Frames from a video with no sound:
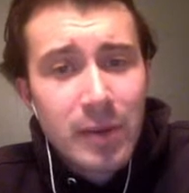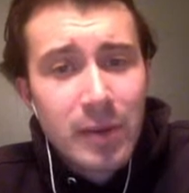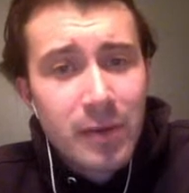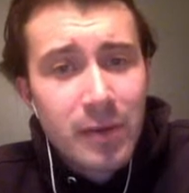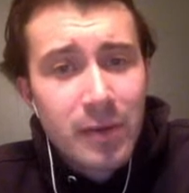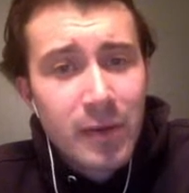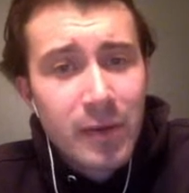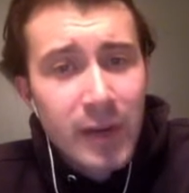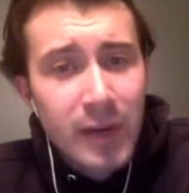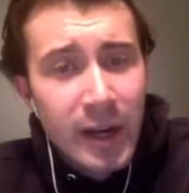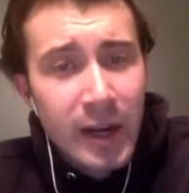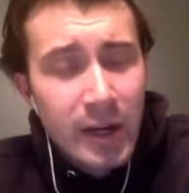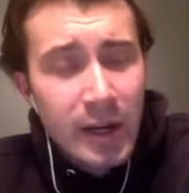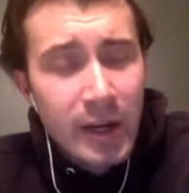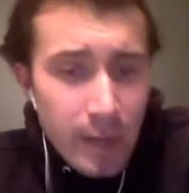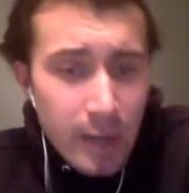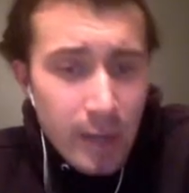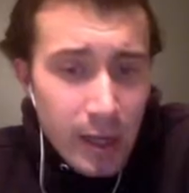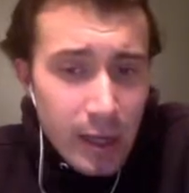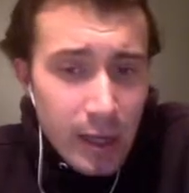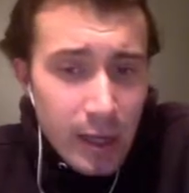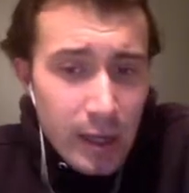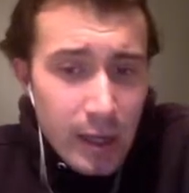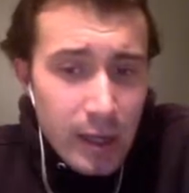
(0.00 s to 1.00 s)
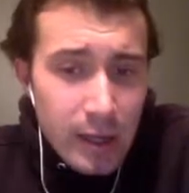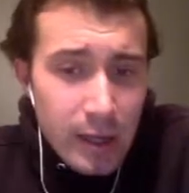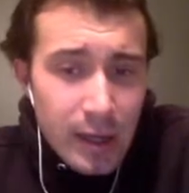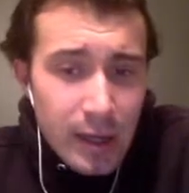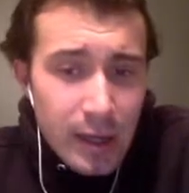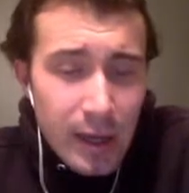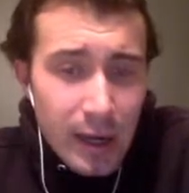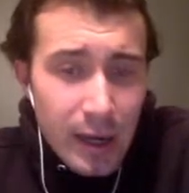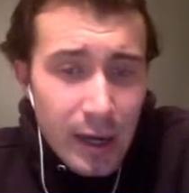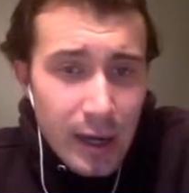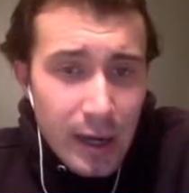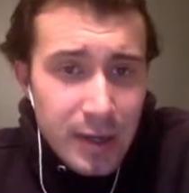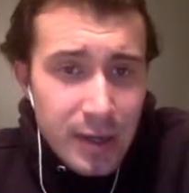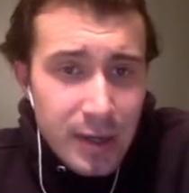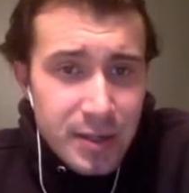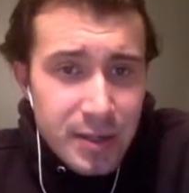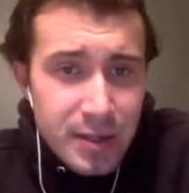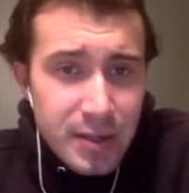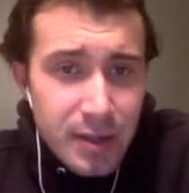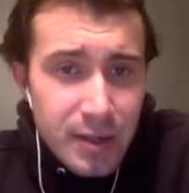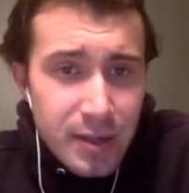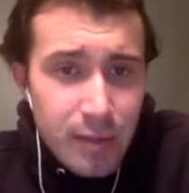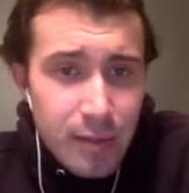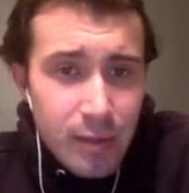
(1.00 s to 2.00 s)
for now,
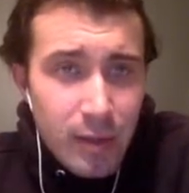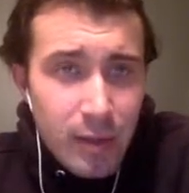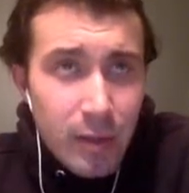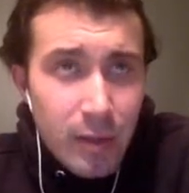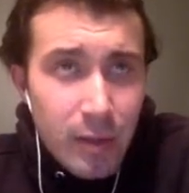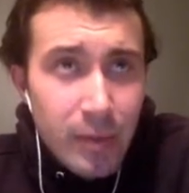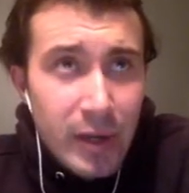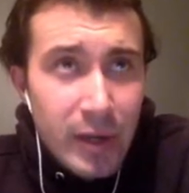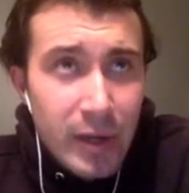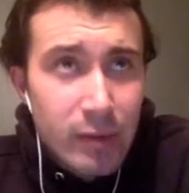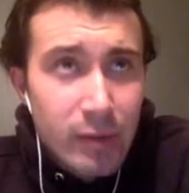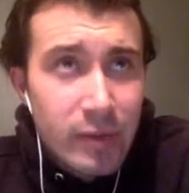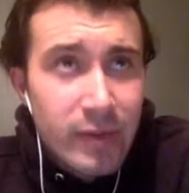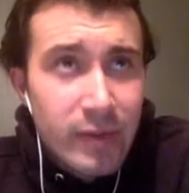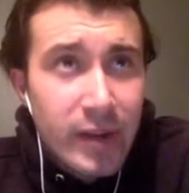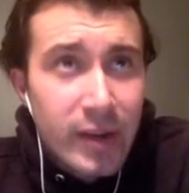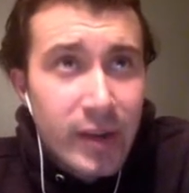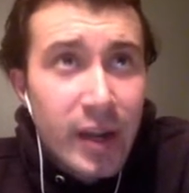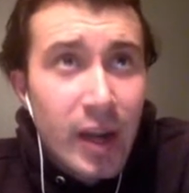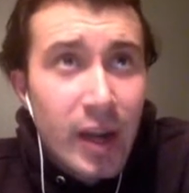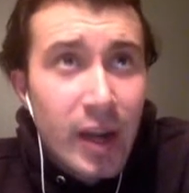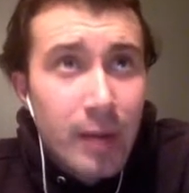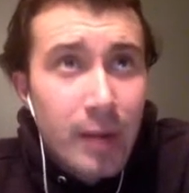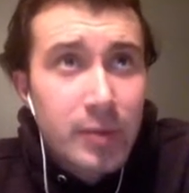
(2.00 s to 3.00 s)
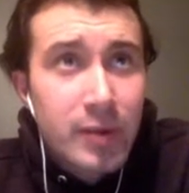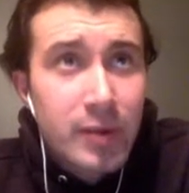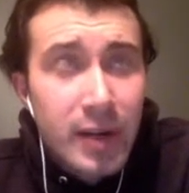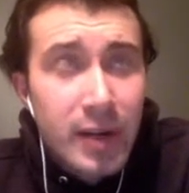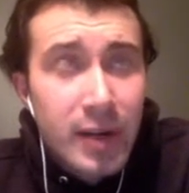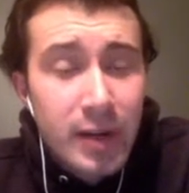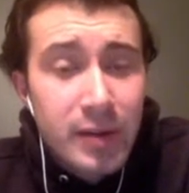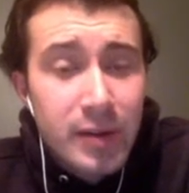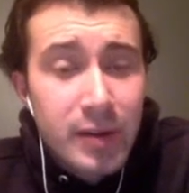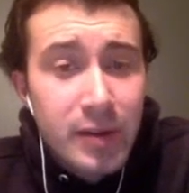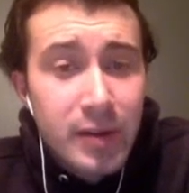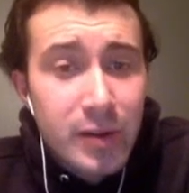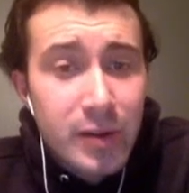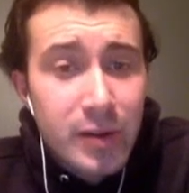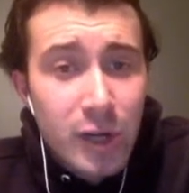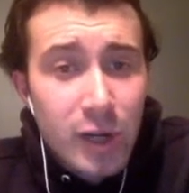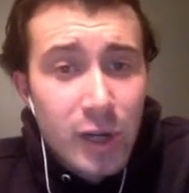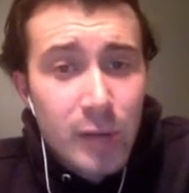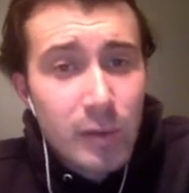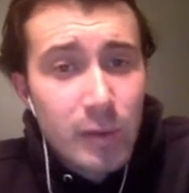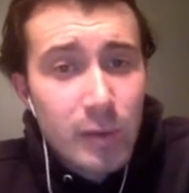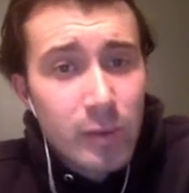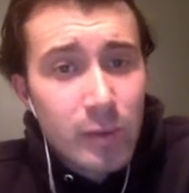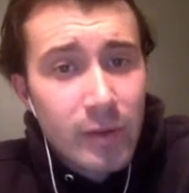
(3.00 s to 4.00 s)
it's probably the Big River Campground in the
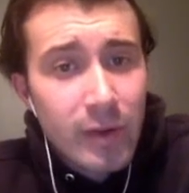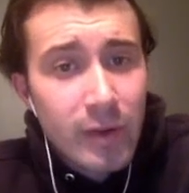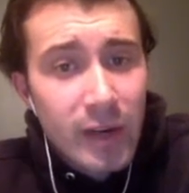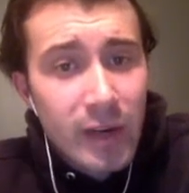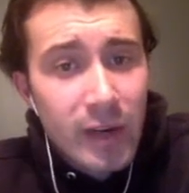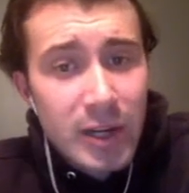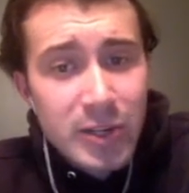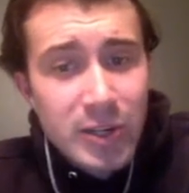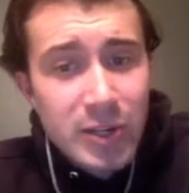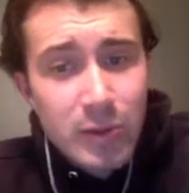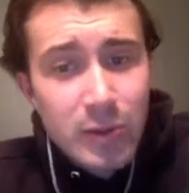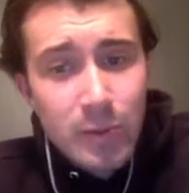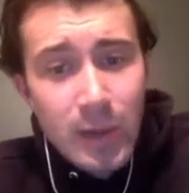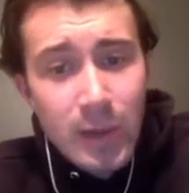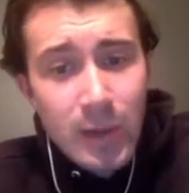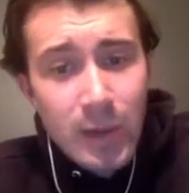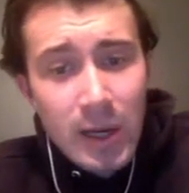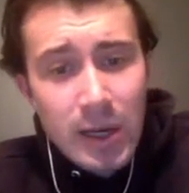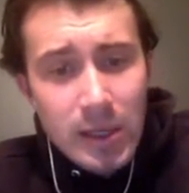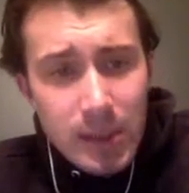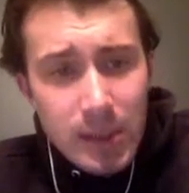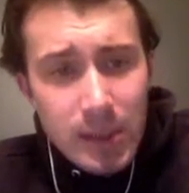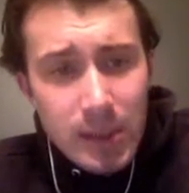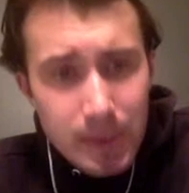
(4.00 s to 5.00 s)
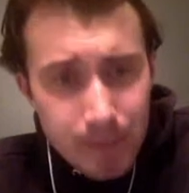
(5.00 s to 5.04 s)
Goulburn River National Park.